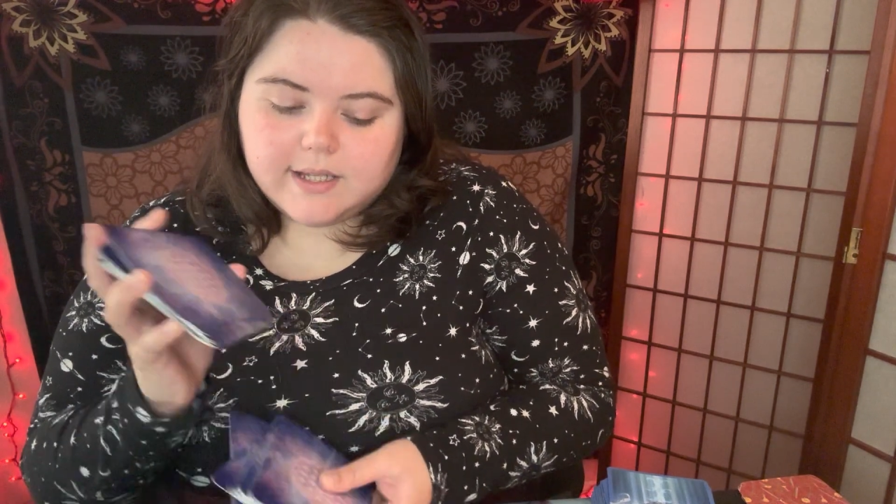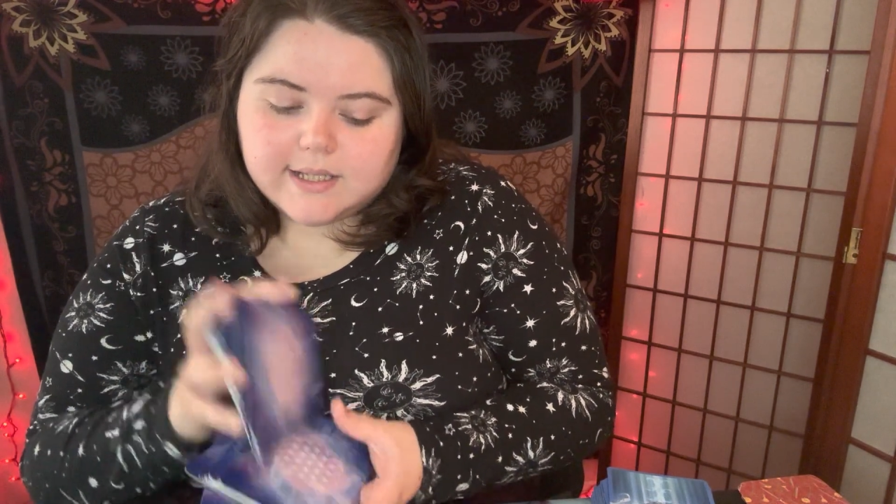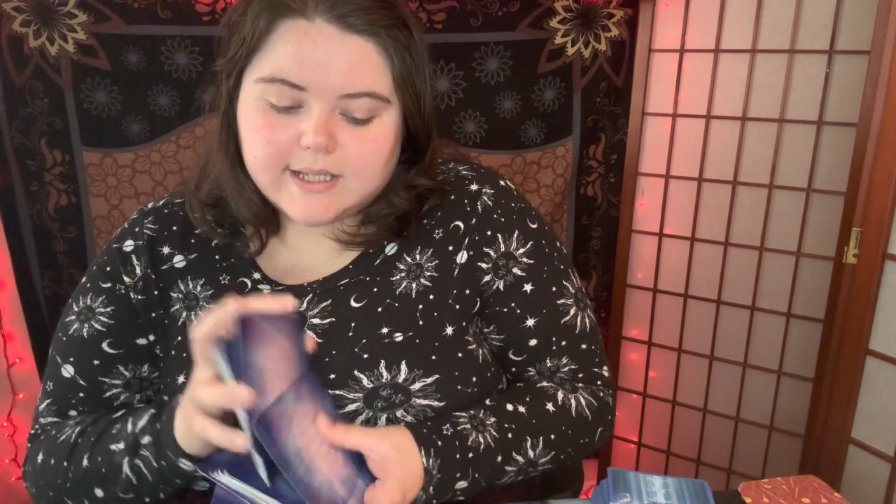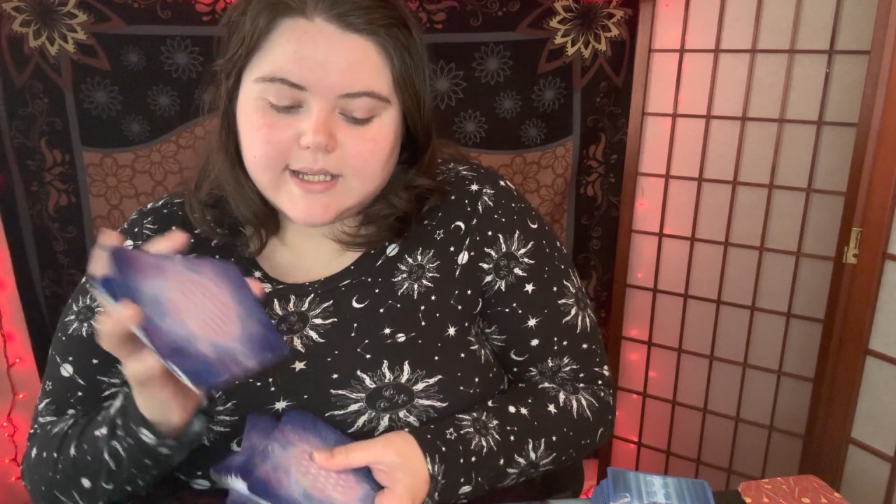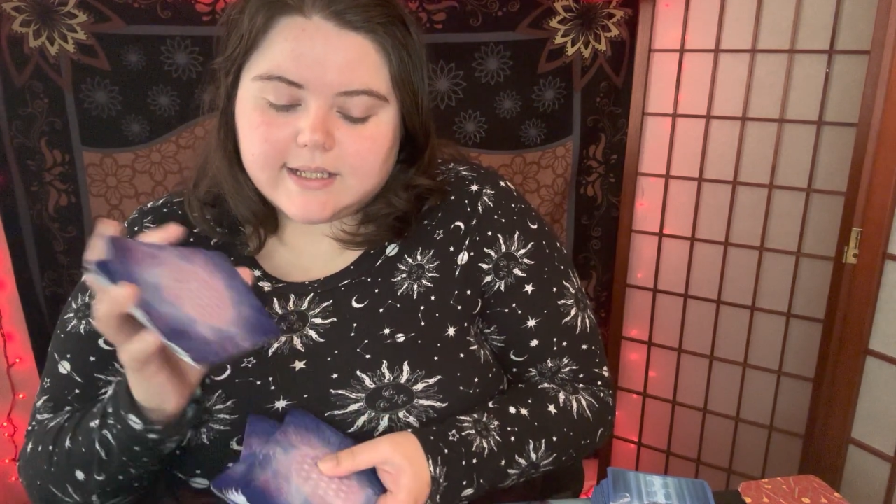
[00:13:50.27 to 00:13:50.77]

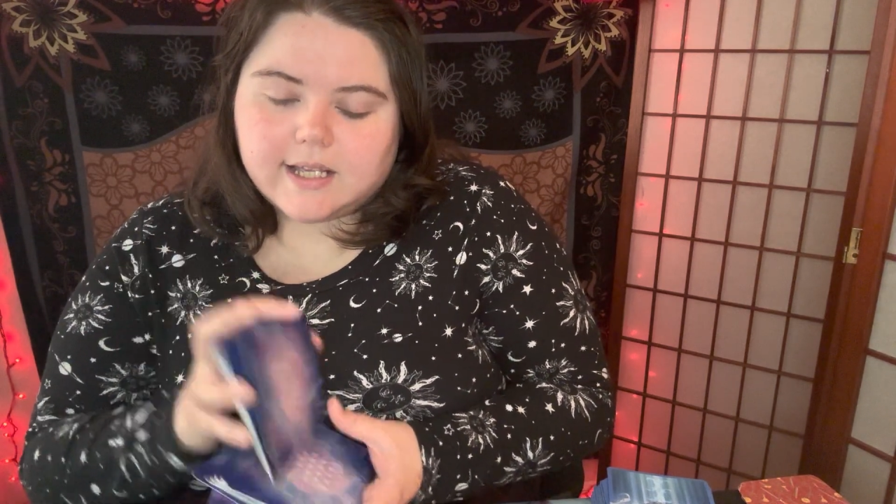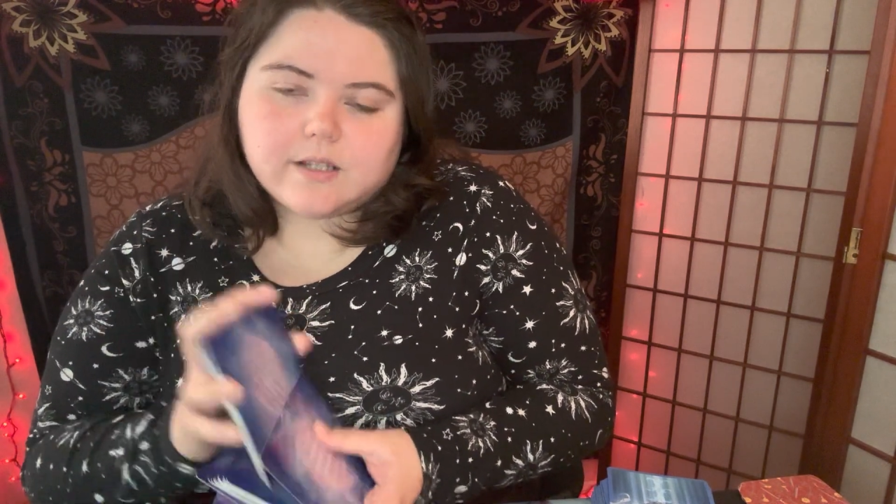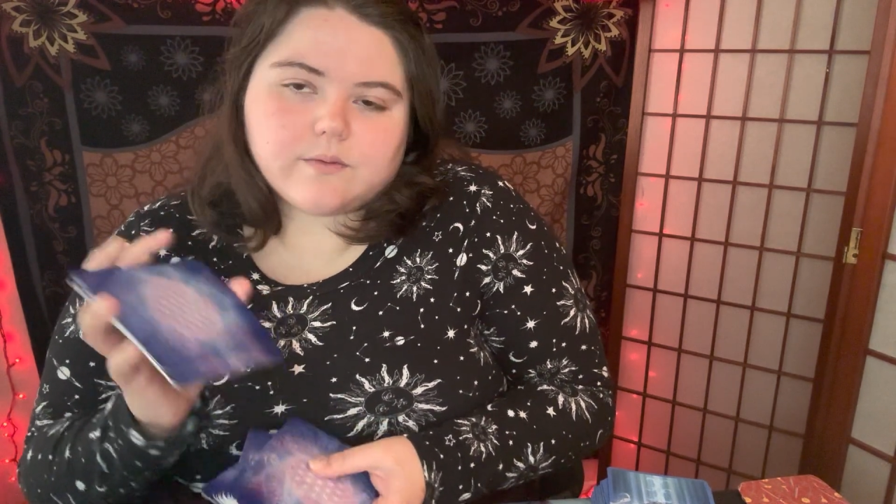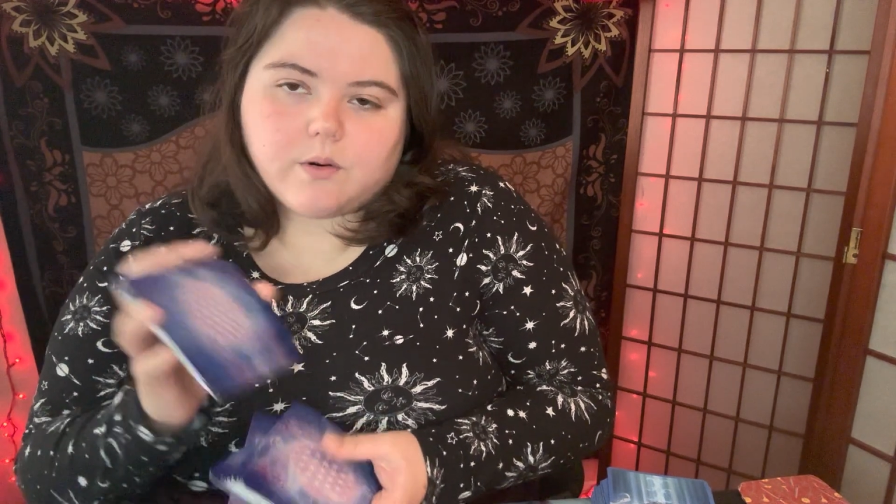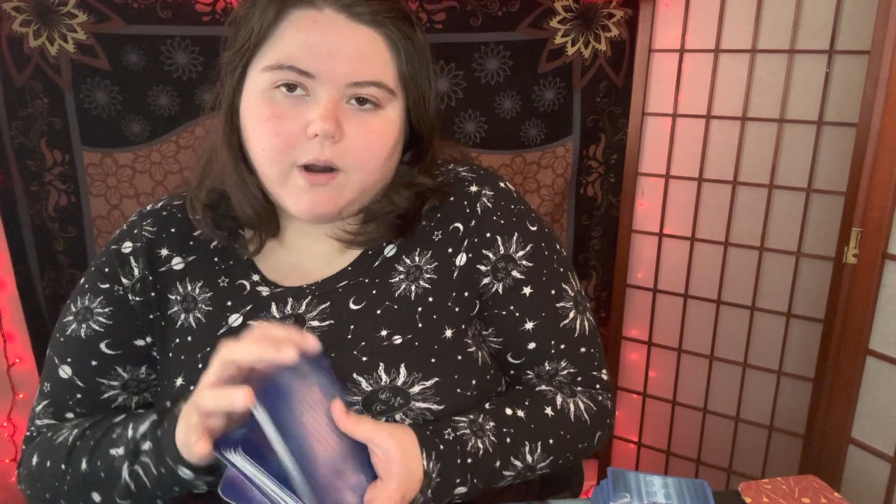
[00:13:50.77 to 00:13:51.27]
this is
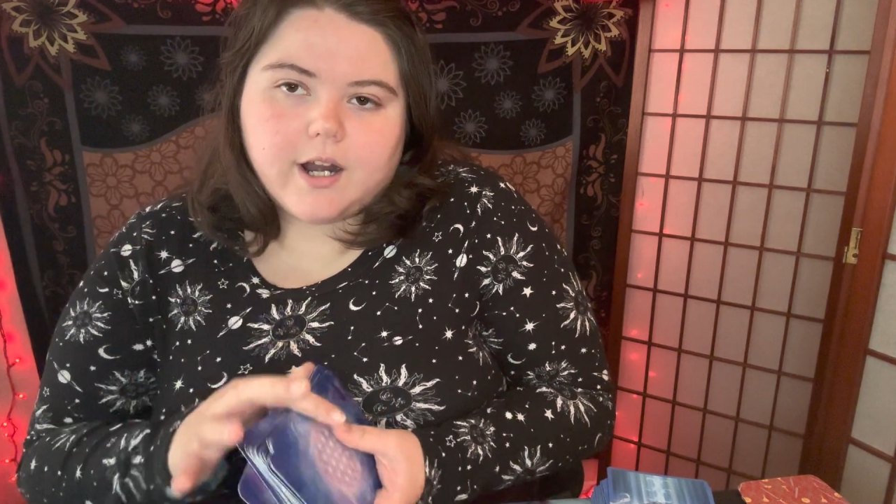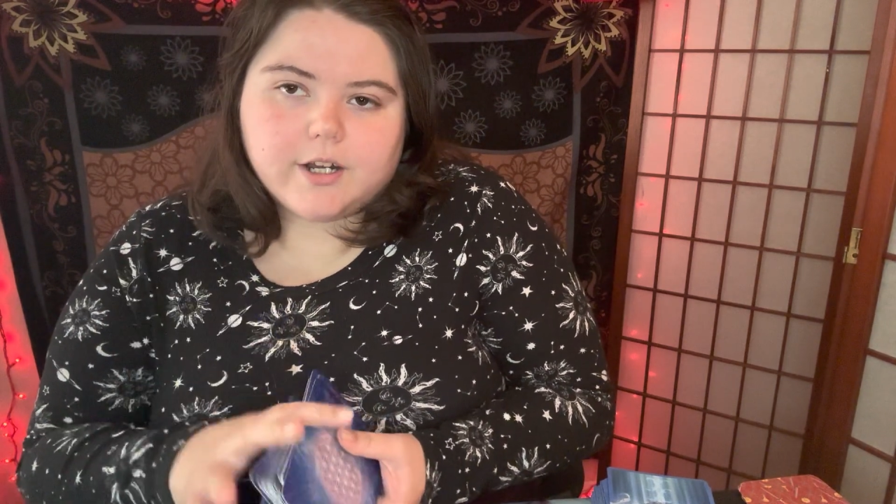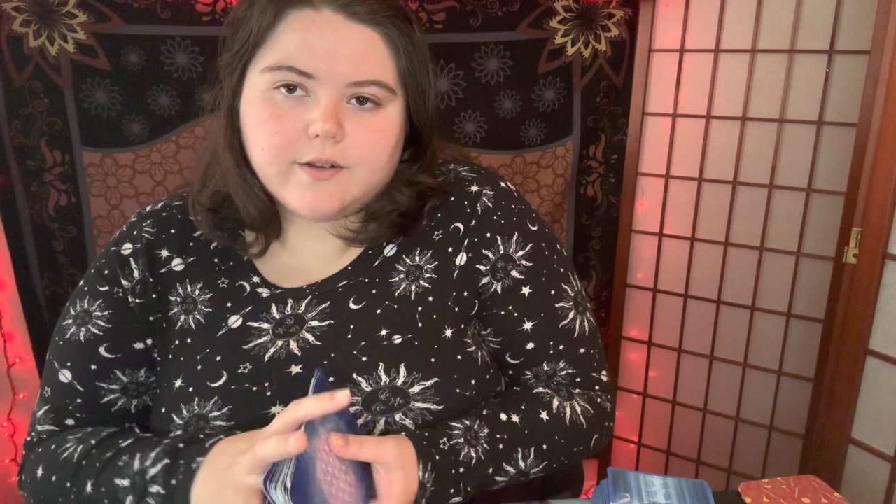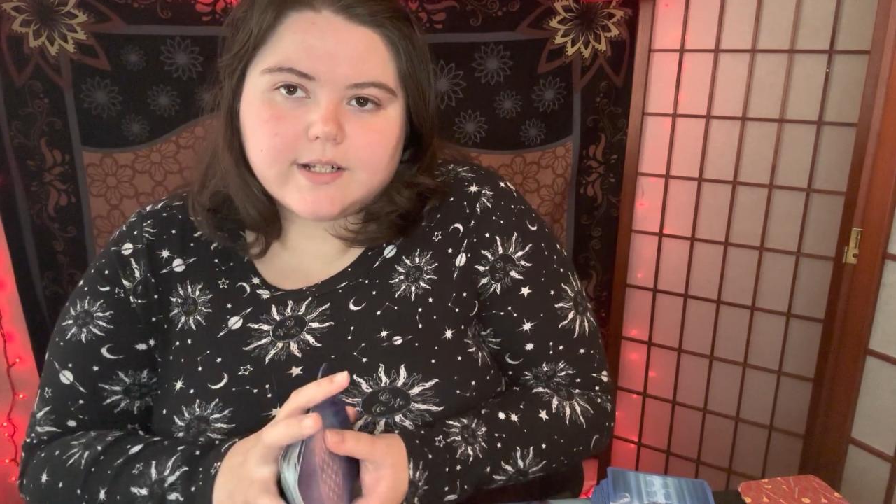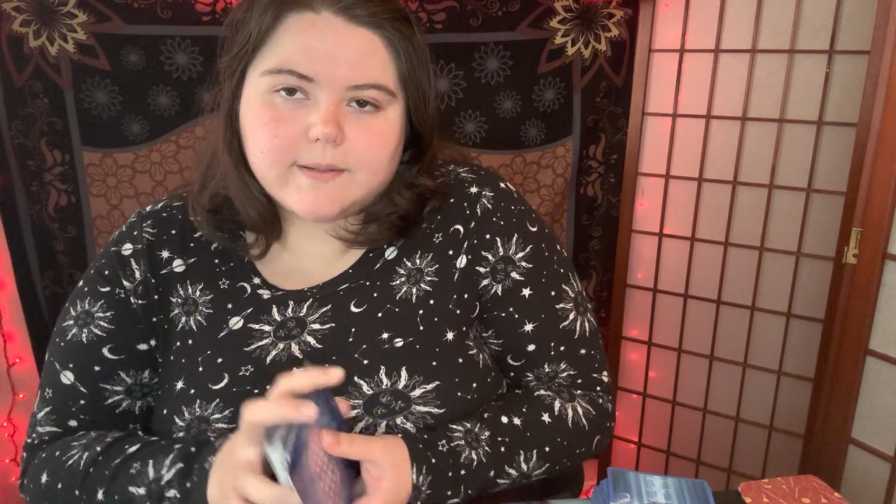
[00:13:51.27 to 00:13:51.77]
does require
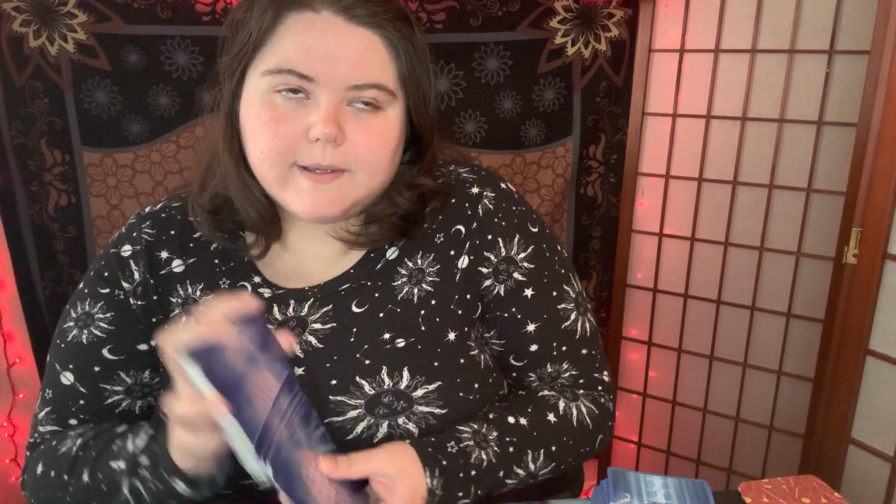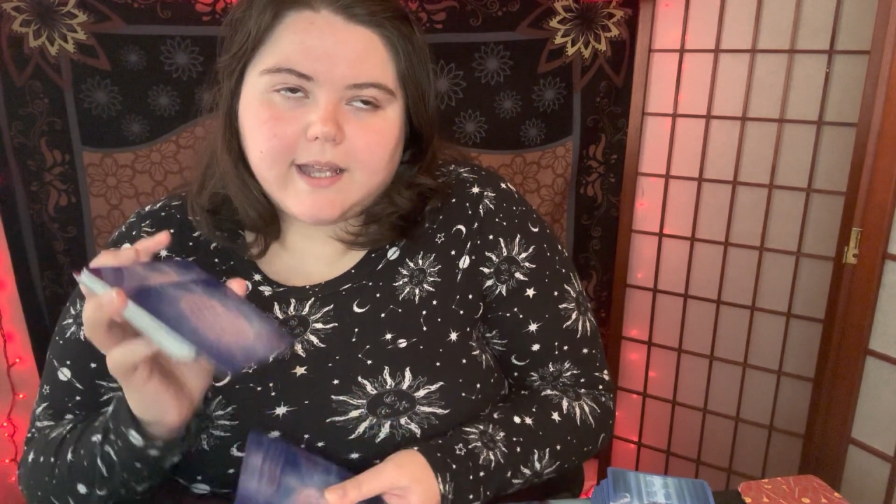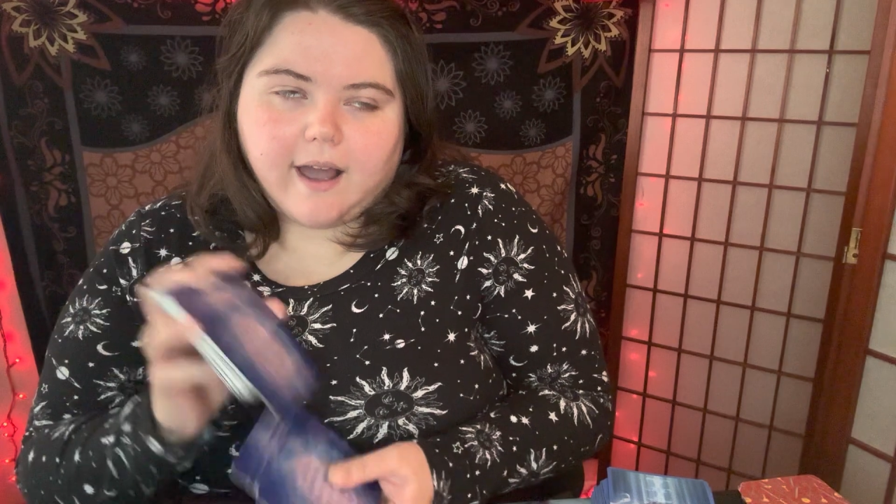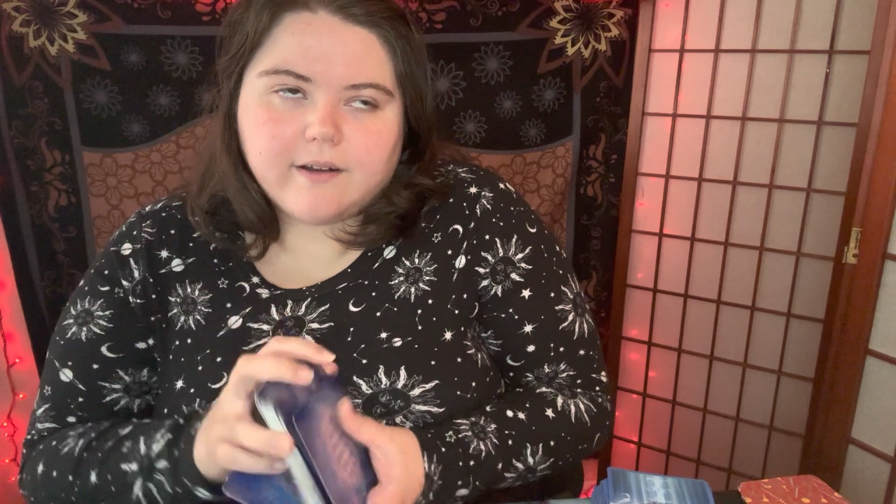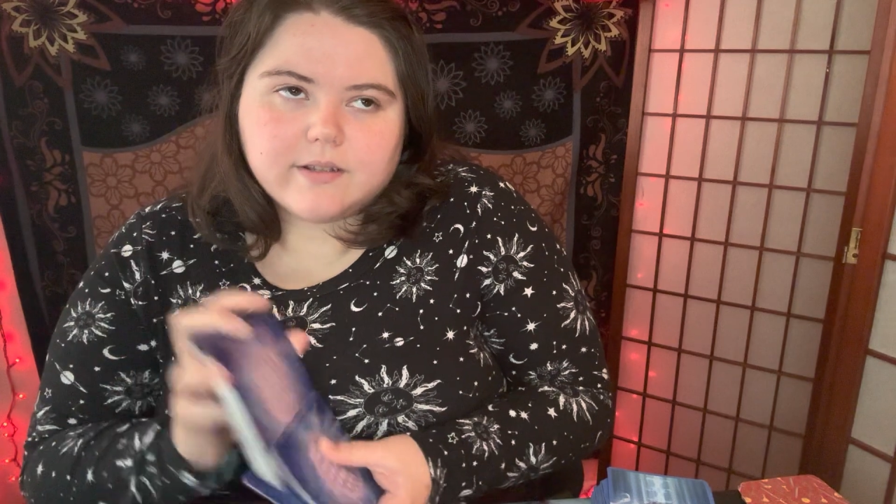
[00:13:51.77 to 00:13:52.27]
you to
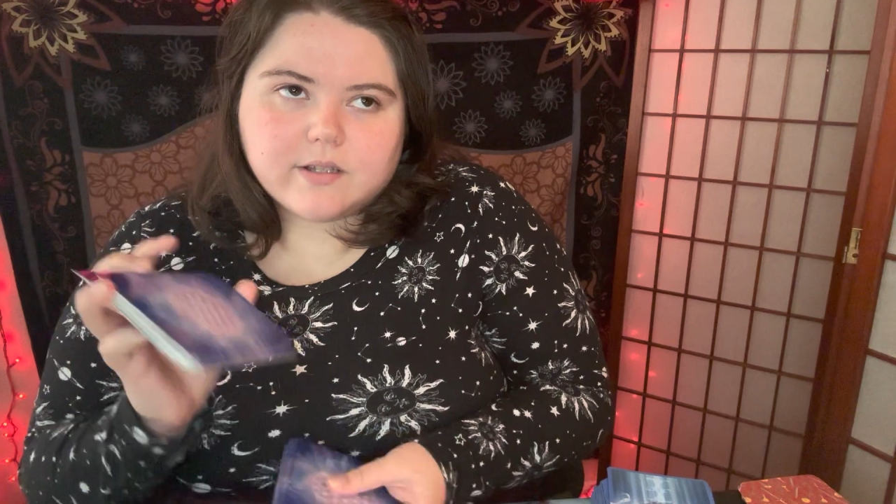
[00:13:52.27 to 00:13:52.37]
speak out.